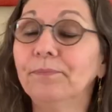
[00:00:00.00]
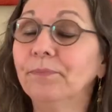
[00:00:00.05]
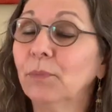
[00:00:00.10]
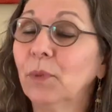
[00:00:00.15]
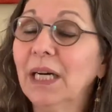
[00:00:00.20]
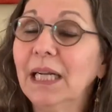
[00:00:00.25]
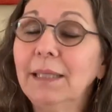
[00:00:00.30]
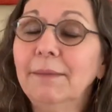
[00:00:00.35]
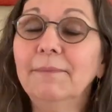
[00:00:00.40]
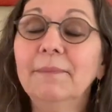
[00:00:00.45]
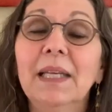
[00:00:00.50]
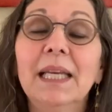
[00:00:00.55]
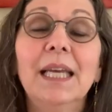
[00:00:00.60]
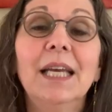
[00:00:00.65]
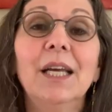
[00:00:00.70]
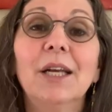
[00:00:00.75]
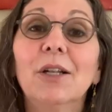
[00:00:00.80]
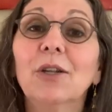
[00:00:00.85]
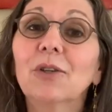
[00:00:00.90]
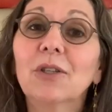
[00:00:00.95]
well,
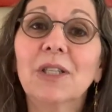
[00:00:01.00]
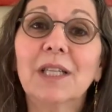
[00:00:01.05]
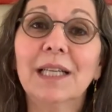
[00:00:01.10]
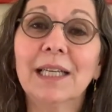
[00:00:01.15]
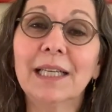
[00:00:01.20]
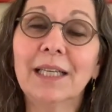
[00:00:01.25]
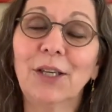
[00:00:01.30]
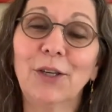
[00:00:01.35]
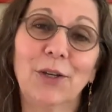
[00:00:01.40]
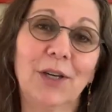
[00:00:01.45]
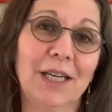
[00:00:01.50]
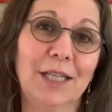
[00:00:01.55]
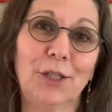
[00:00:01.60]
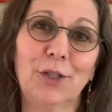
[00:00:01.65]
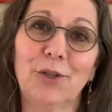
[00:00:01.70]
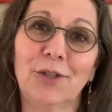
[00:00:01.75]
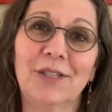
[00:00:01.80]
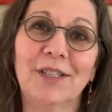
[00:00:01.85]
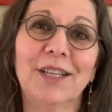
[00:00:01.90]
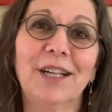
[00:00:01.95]
looks like you got
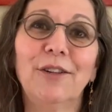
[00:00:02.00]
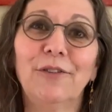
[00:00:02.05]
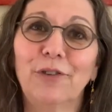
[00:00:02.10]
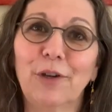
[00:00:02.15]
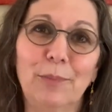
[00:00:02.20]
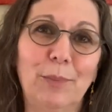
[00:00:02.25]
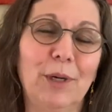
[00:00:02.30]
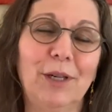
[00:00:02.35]
yourself a